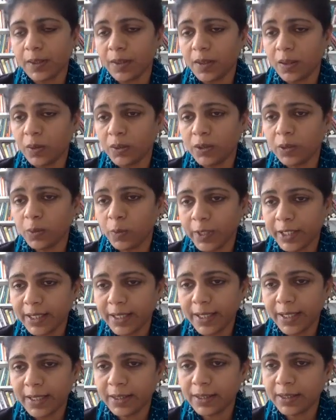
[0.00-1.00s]
on the one
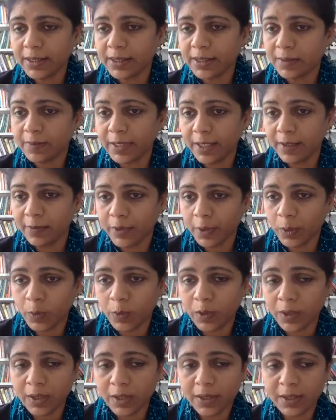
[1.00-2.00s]
hand, these welfare
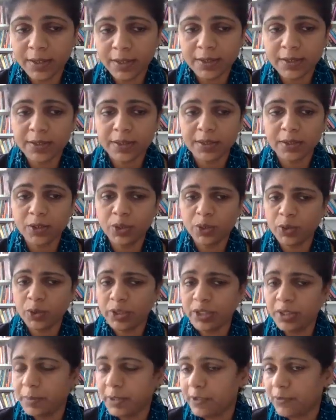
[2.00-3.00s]
workers
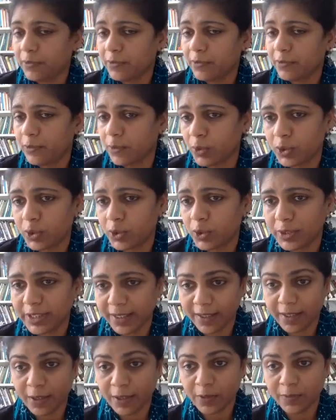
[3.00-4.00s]
shouldn't be forced to
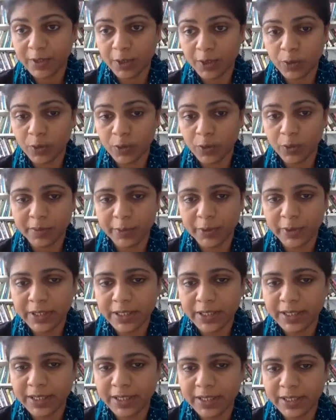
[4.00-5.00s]
take care of their own
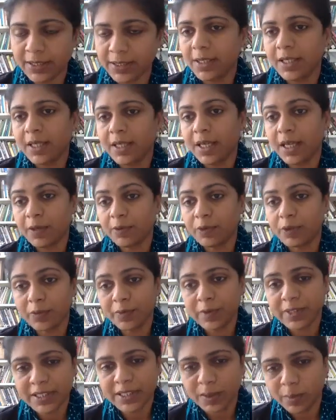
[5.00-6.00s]
communities out
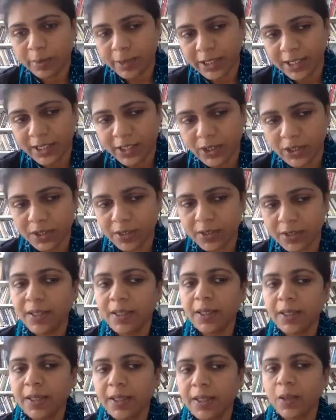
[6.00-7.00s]
of desperation,
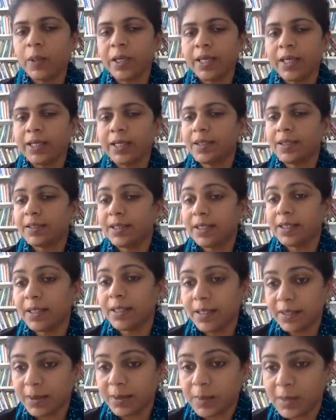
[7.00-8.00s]
while they
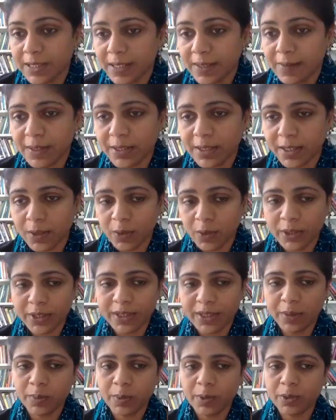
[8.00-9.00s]
themselves are
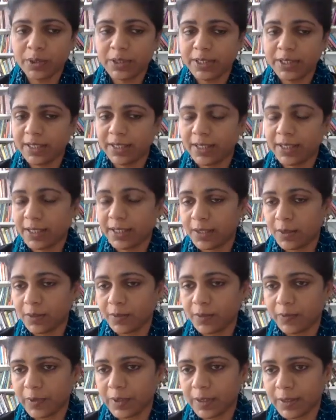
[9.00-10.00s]
not able to take care
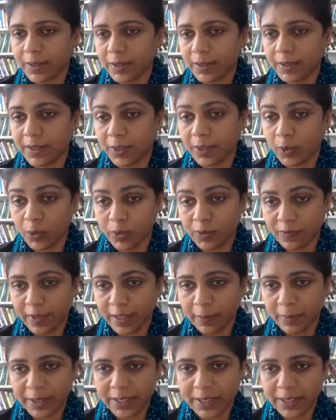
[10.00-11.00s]
of their own
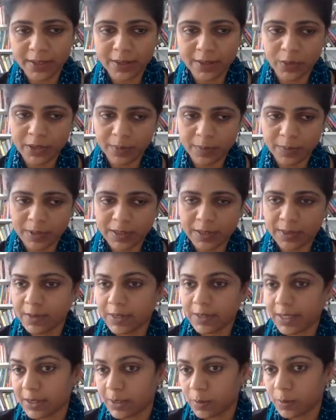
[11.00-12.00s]
families or
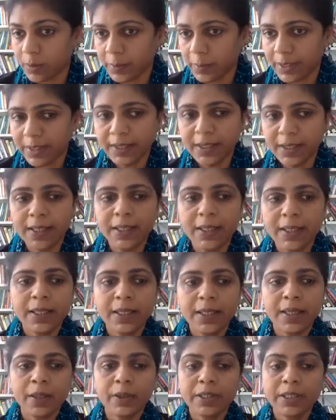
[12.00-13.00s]
themselves as women.
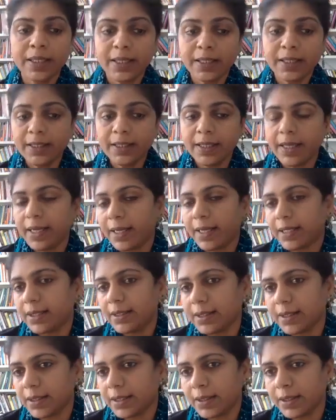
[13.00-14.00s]
On the other hand,